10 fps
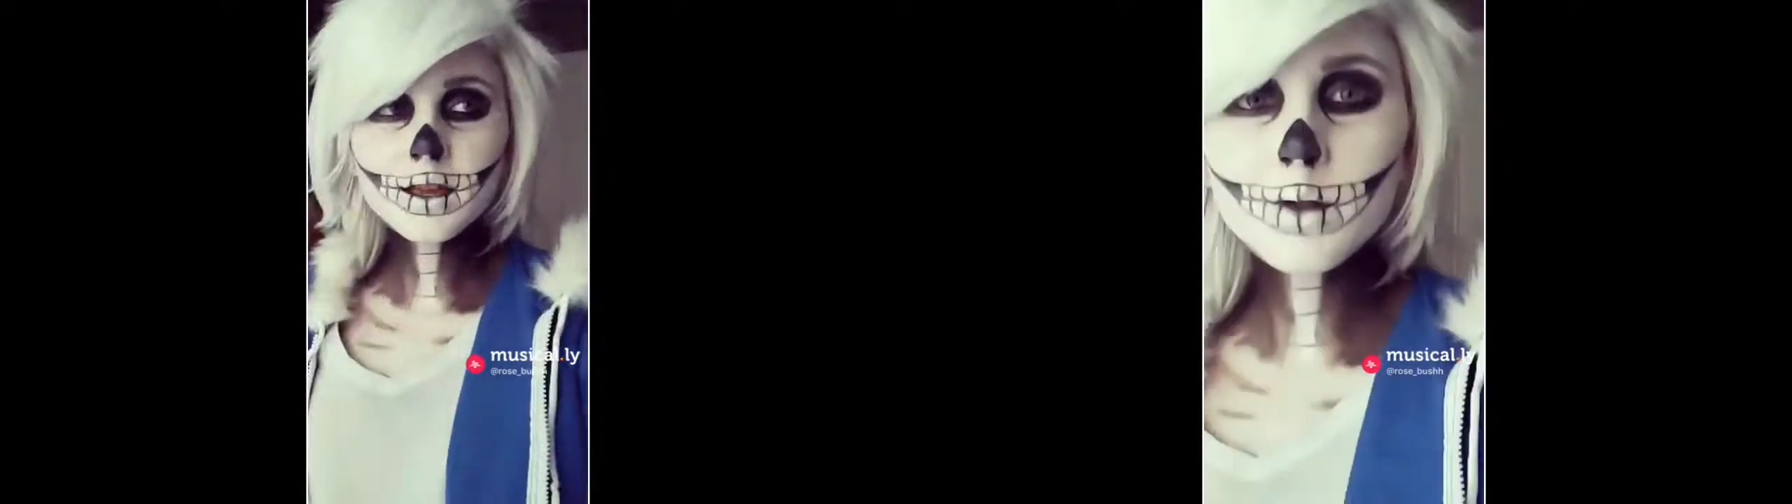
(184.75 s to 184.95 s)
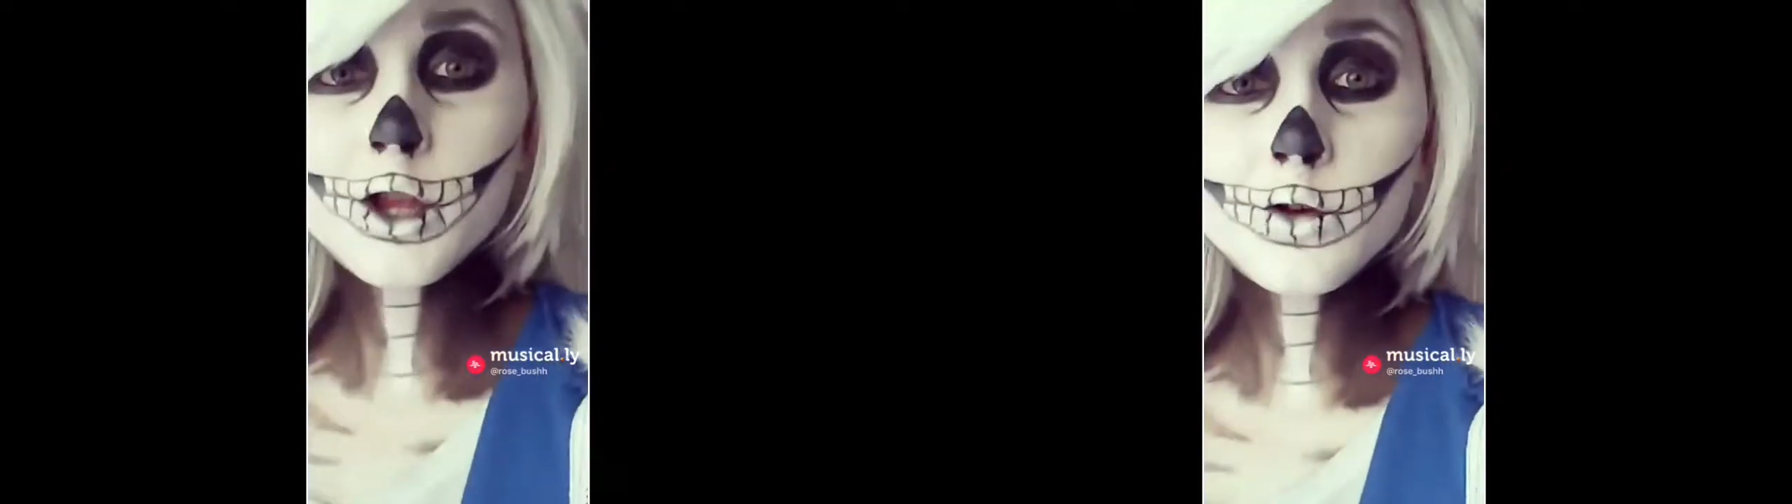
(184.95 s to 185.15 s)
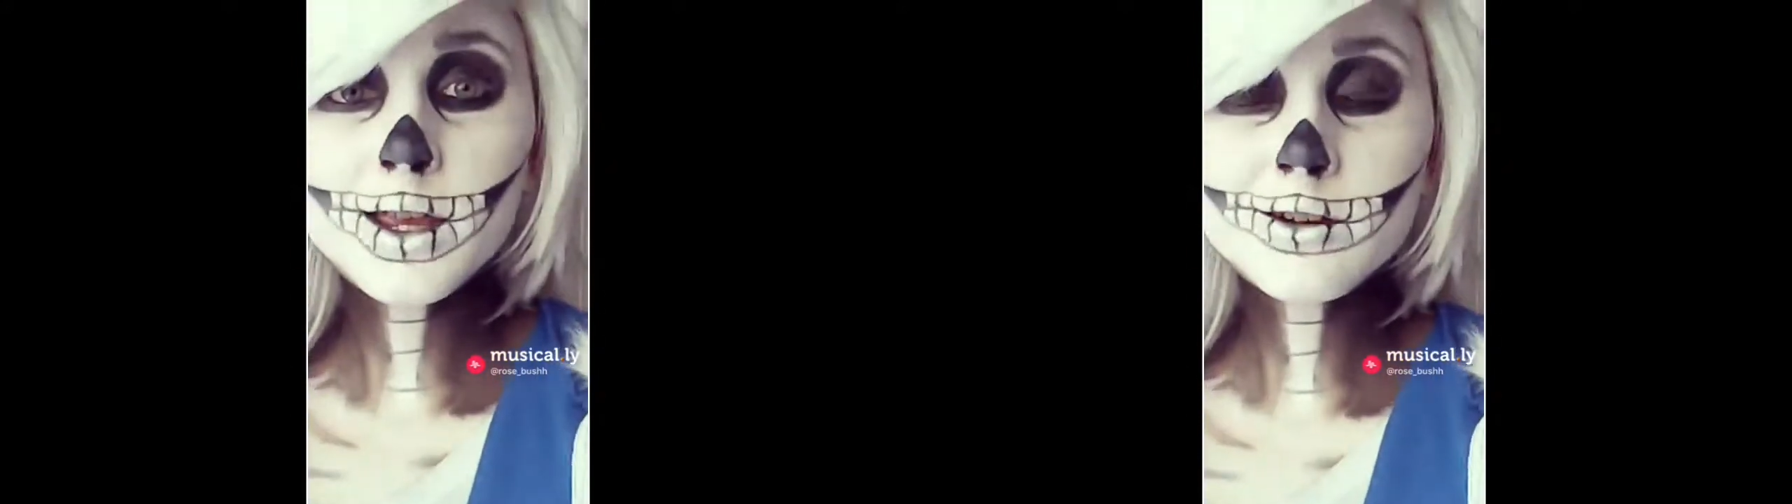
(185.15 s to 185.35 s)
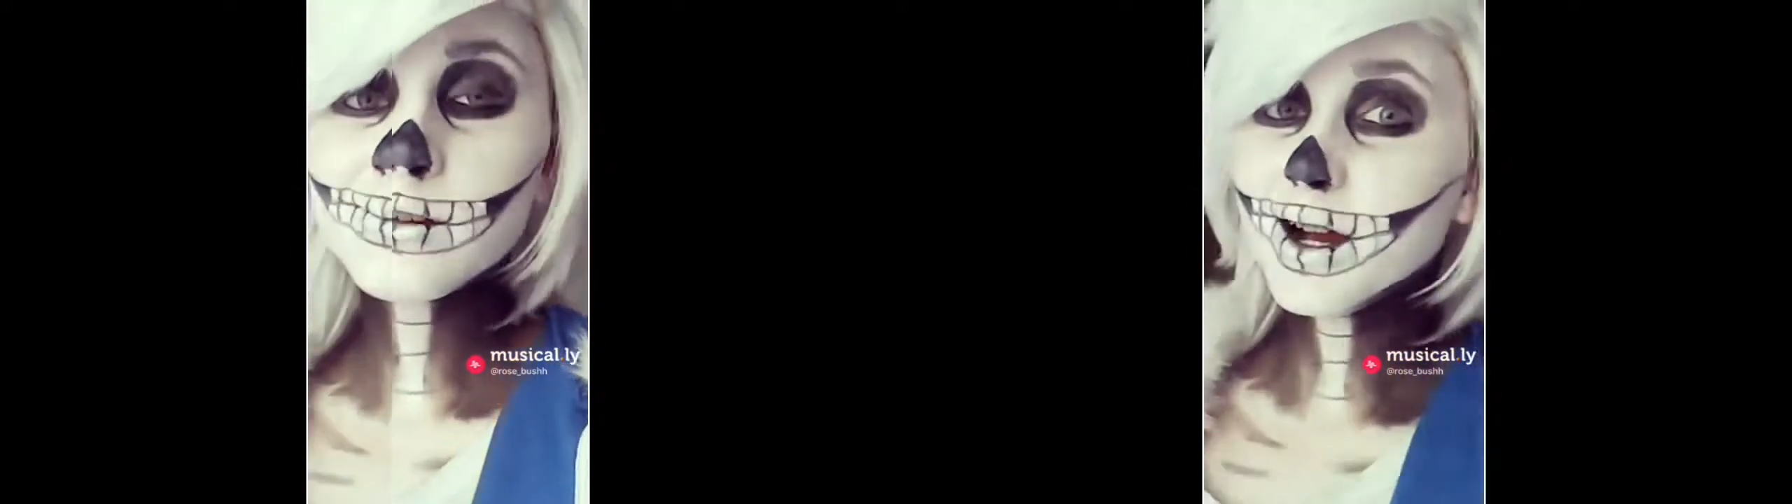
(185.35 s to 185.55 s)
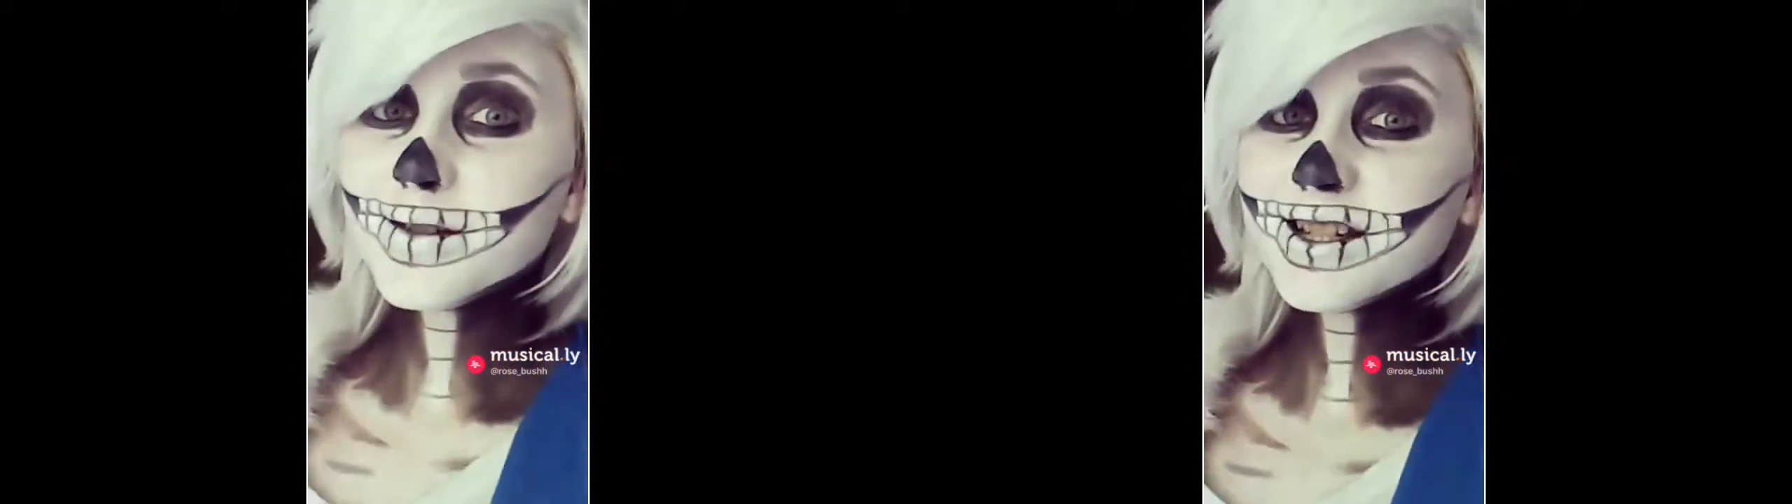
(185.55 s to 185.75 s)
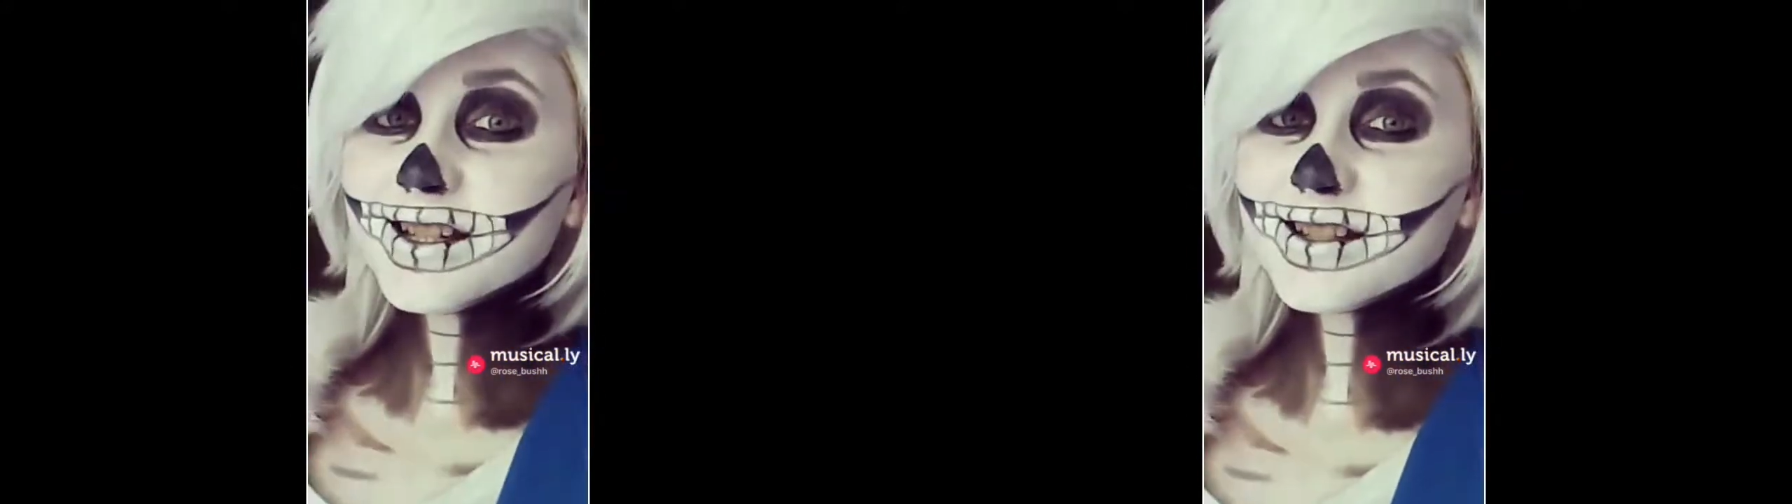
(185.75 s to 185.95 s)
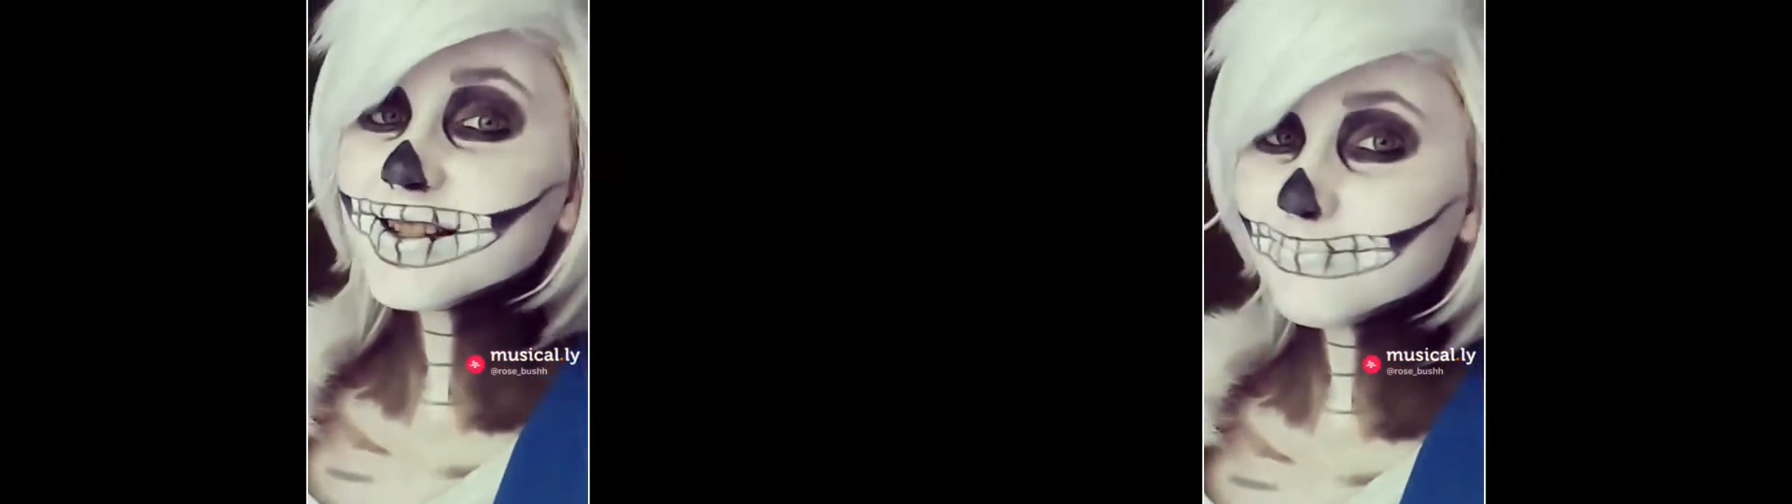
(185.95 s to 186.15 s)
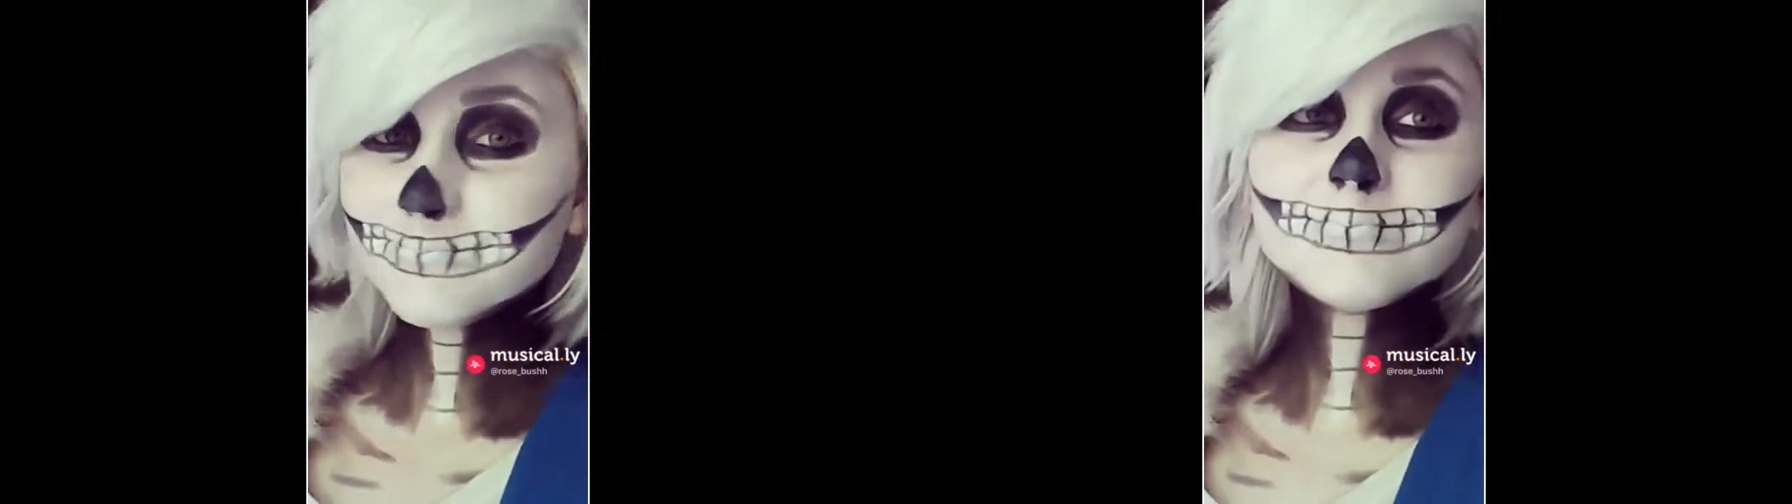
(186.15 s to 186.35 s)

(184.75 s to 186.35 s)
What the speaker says: Making blueberry muffins.